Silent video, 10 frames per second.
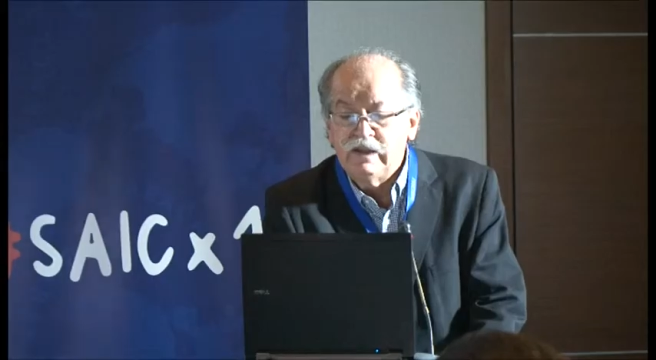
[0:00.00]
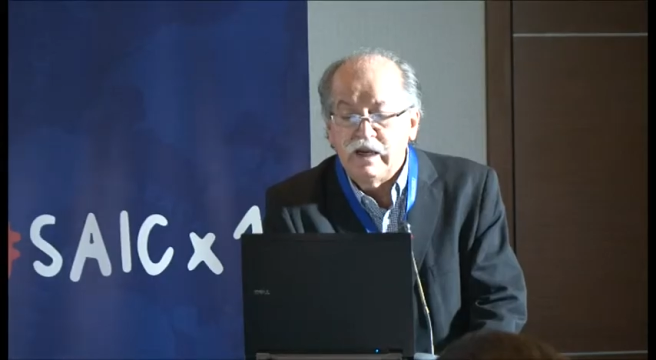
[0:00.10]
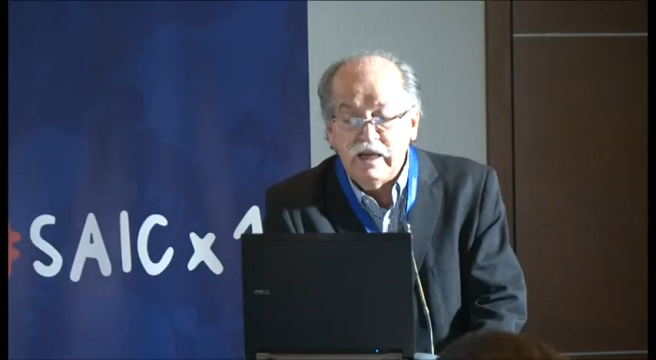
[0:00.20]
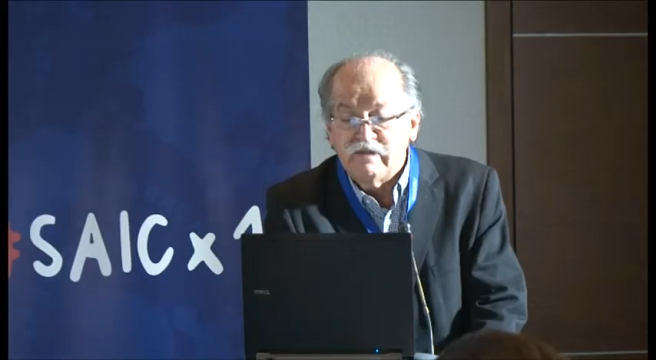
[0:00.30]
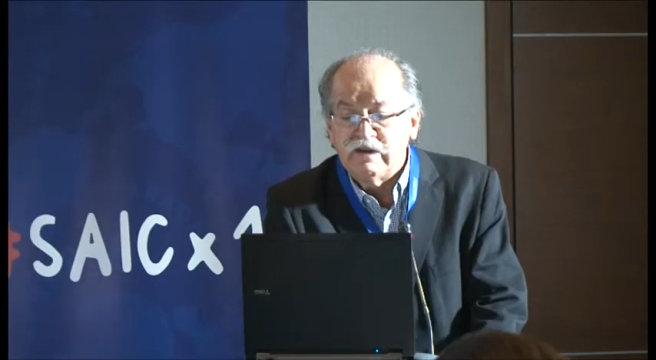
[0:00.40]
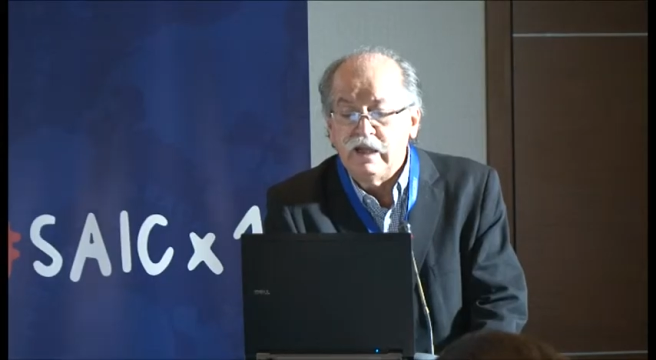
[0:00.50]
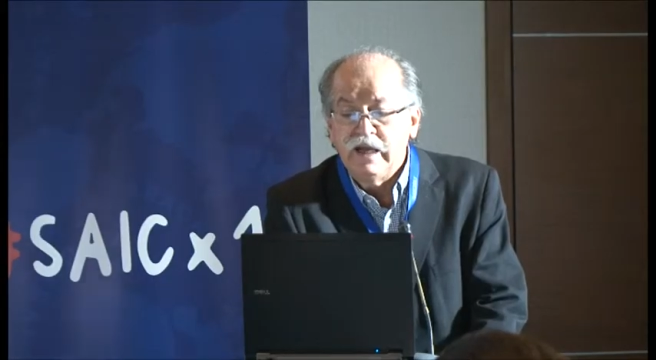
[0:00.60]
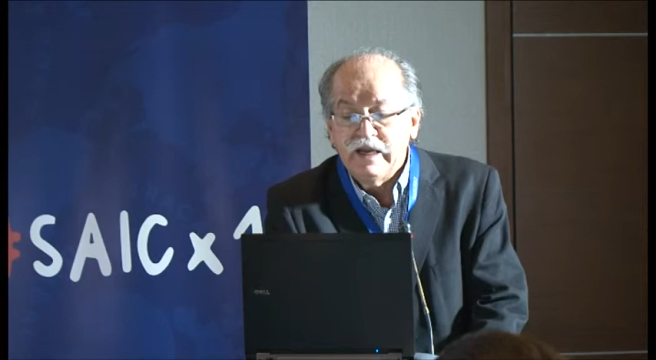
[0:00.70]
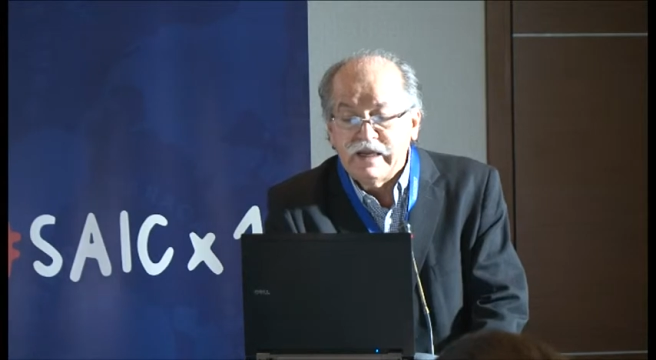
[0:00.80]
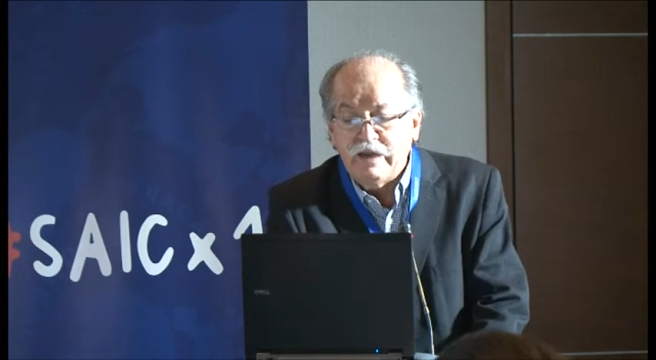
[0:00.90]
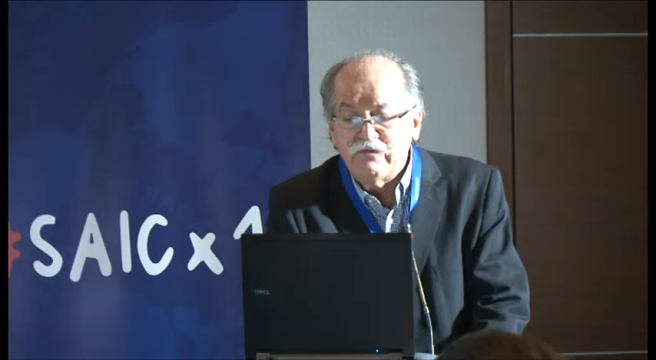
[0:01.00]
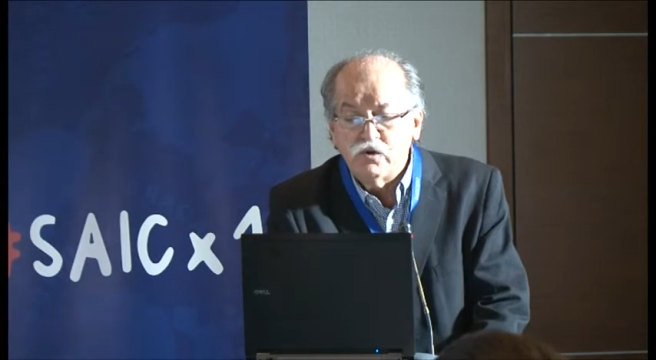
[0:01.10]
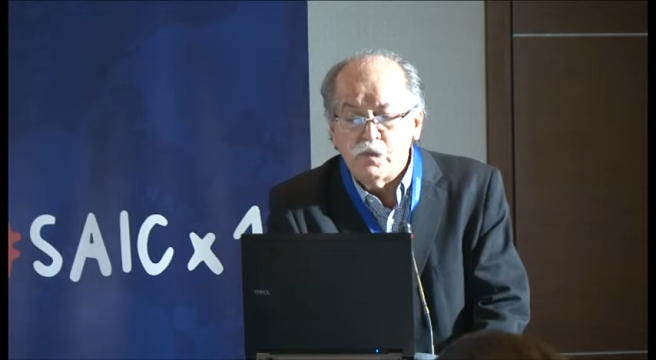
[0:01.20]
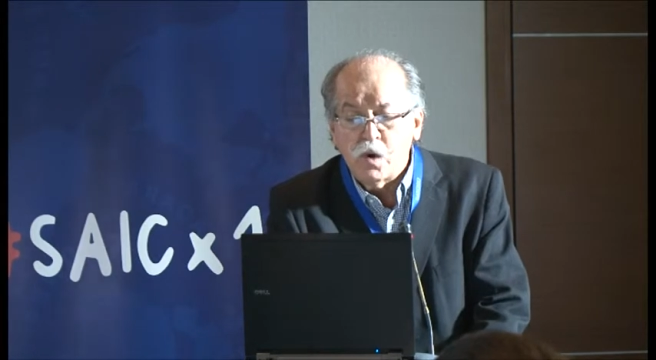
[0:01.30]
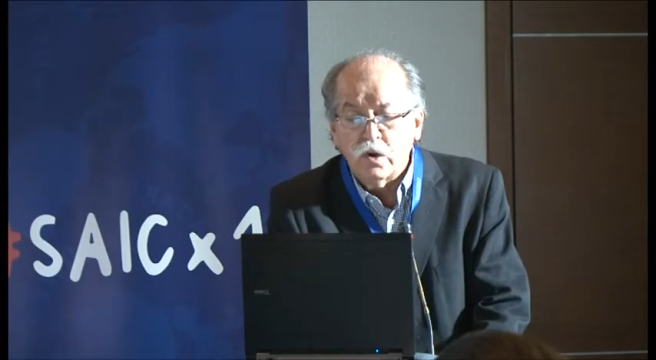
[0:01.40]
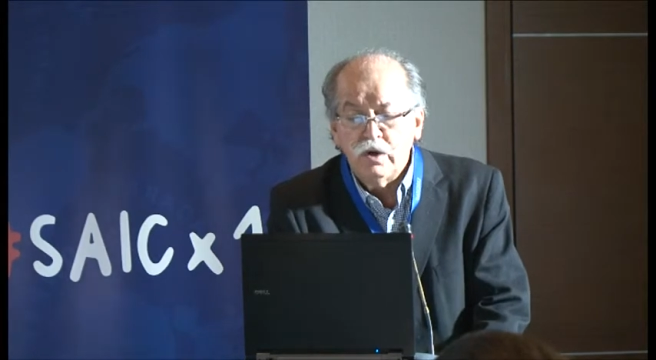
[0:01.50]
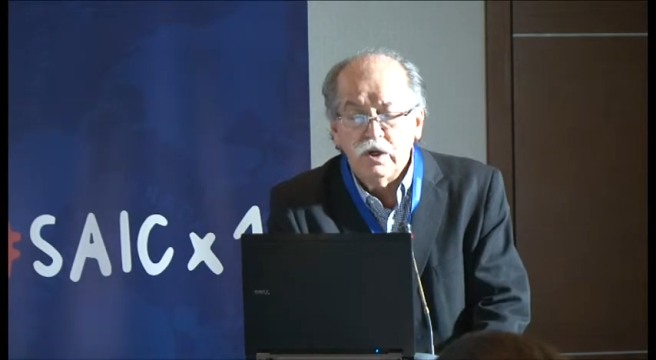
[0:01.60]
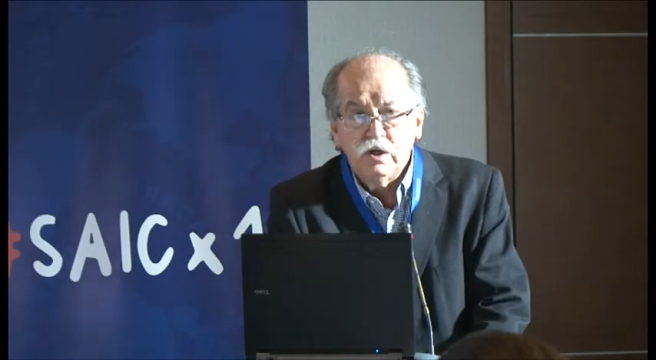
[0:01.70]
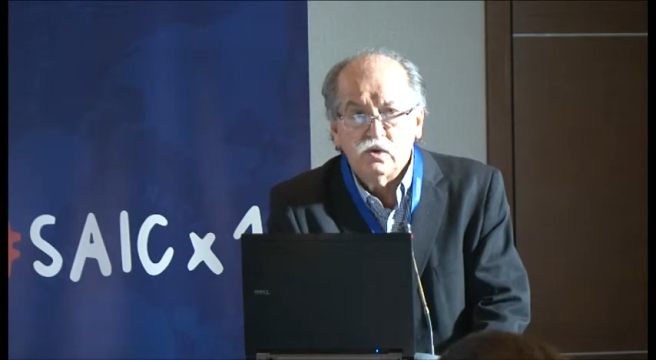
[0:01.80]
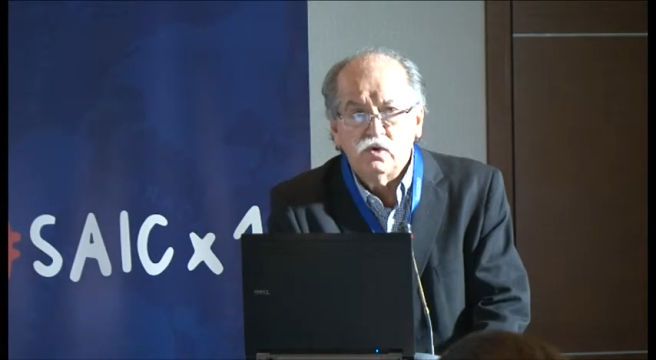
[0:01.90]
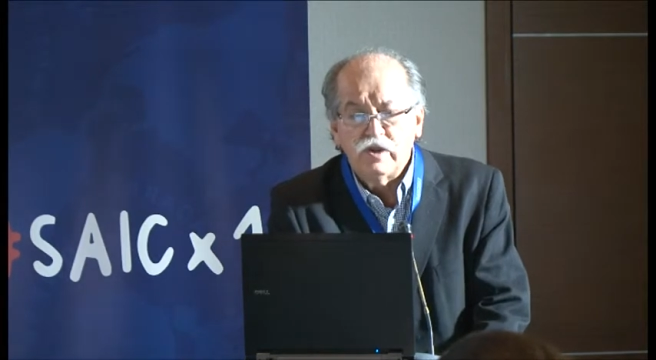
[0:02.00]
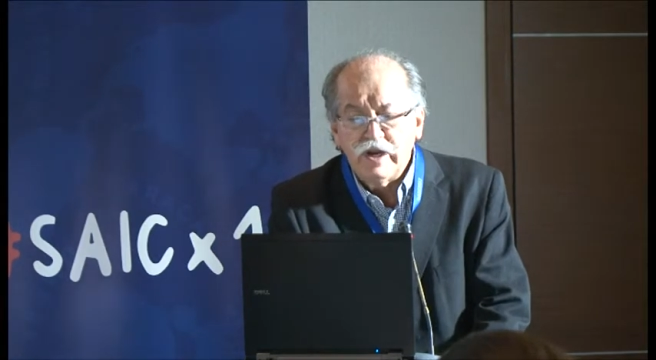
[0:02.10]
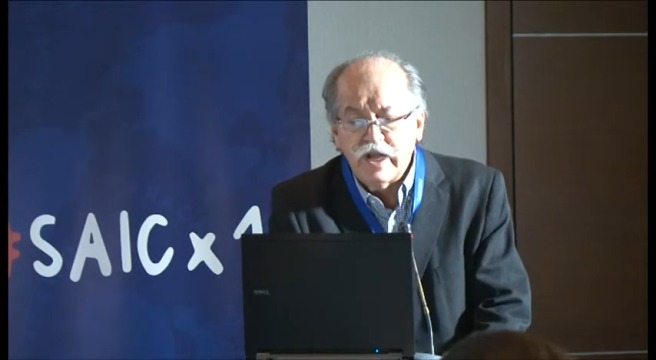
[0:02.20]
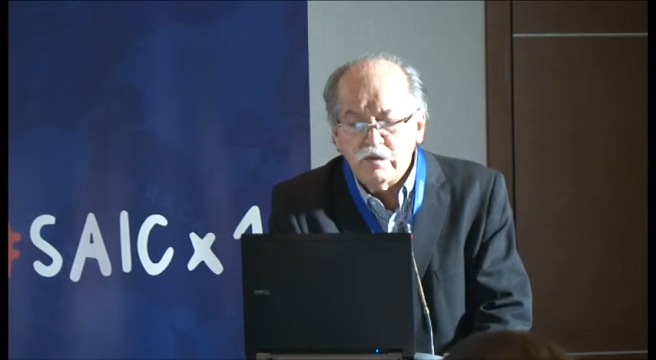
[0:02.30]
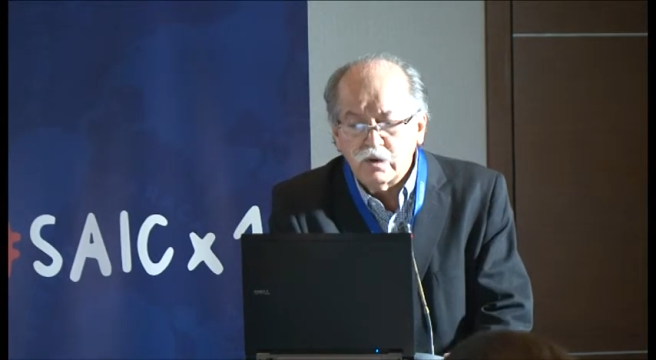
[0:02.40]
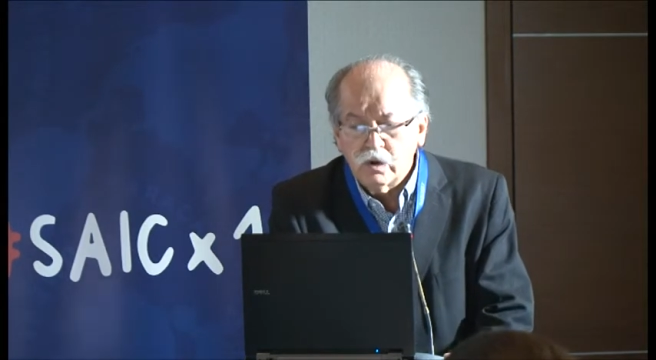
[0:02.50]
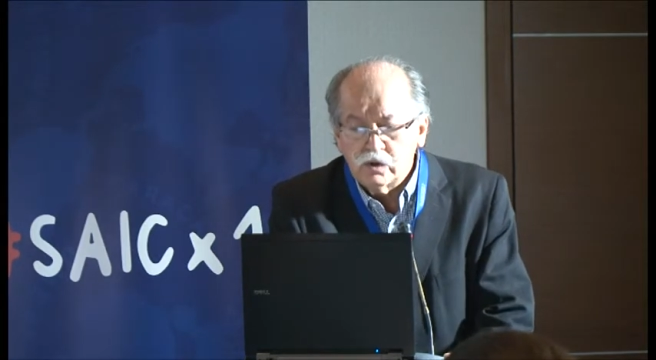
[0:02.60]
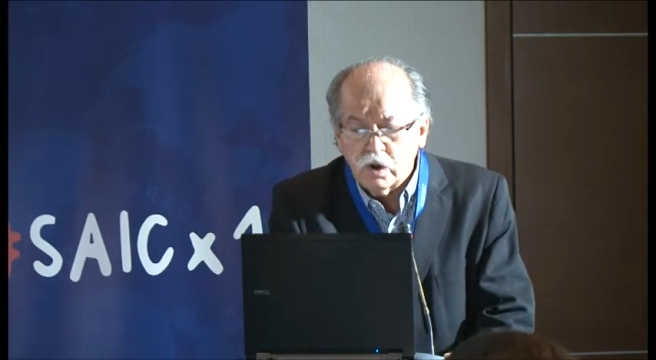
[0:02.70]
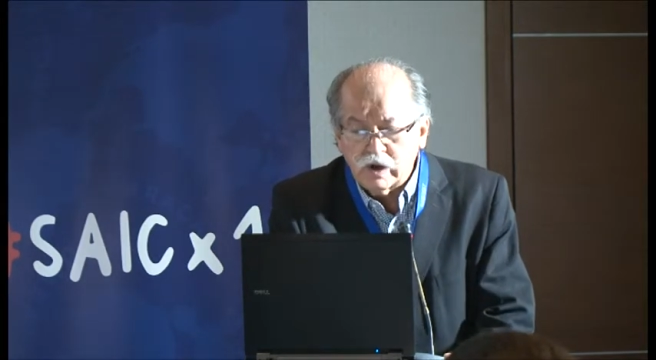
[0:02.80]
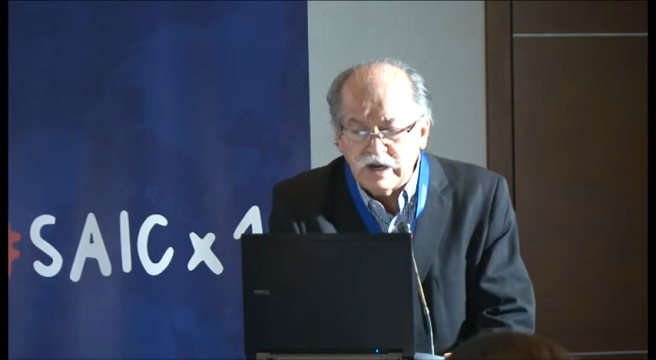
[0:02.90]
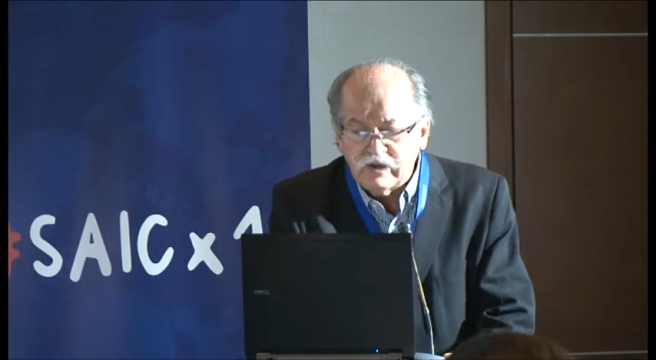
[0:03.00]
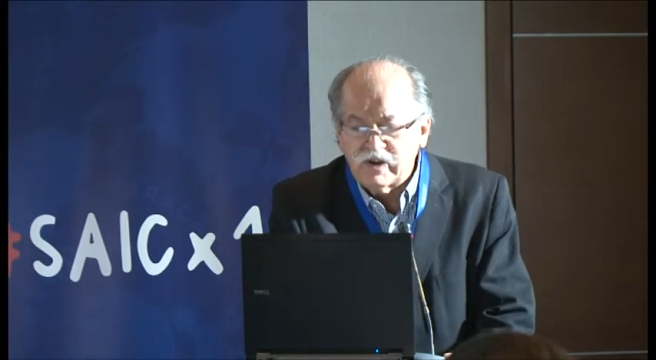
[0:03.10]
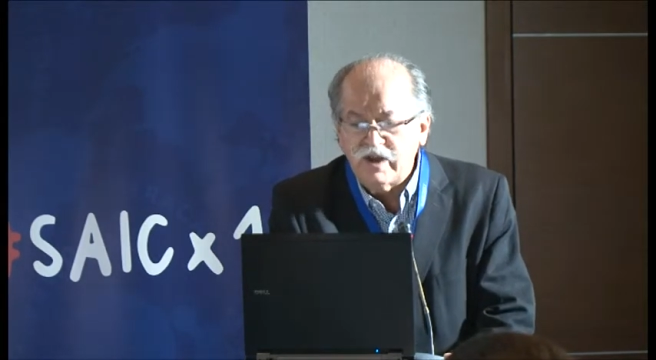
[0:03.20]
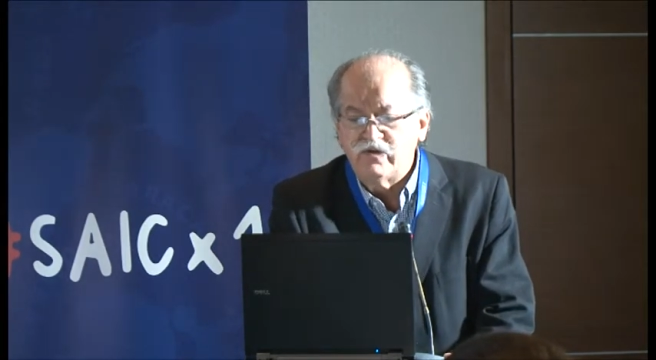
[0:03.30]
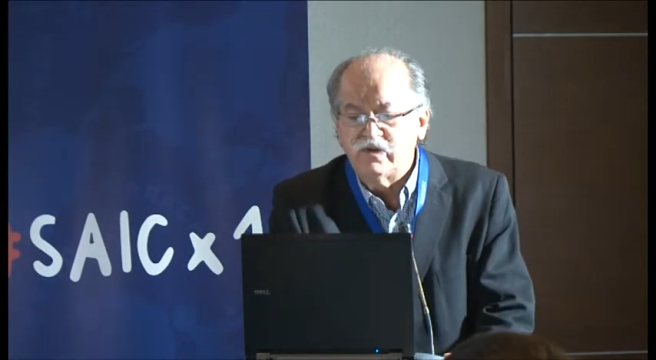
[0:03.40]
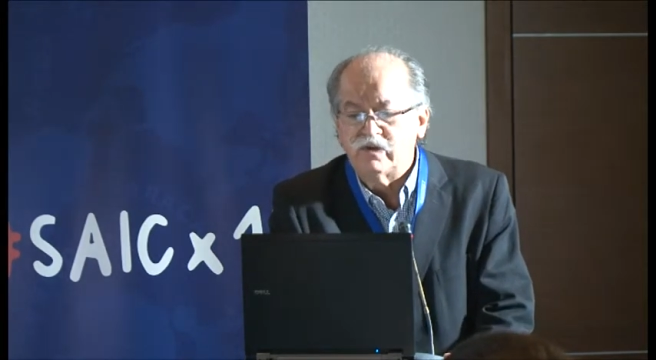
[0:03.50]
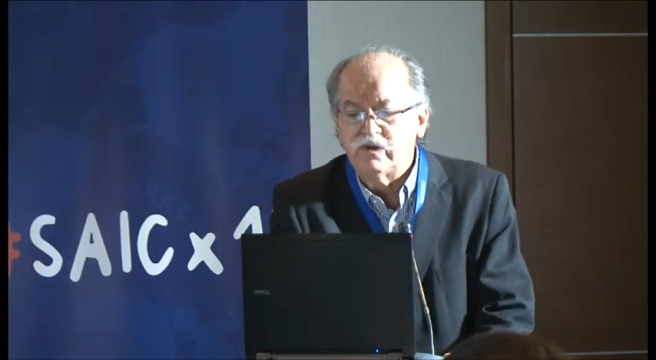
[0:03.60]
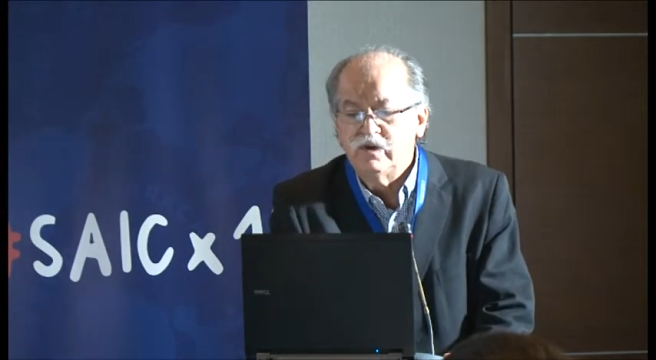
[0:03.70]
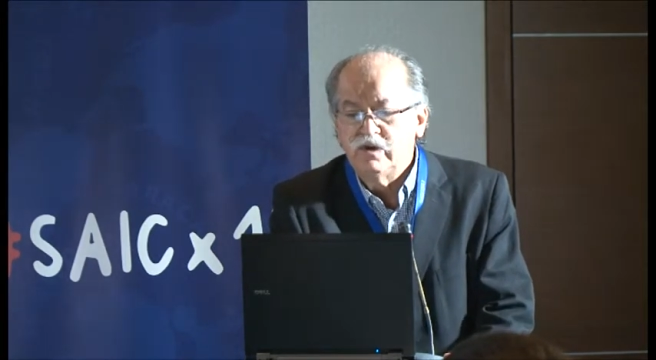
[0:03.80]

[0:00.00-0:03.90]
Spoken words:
level gave support to the neighborhood organization,